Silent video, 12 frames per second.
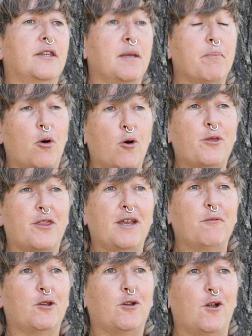The important
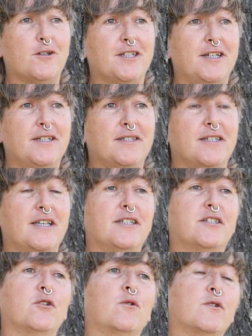thing with glossies
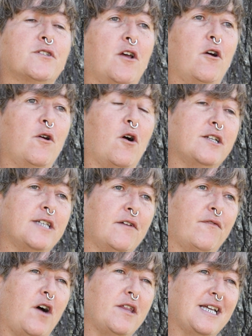is to also
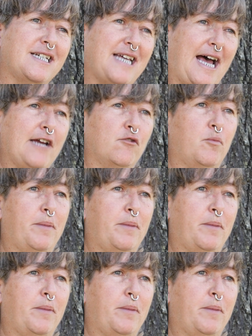identify their tail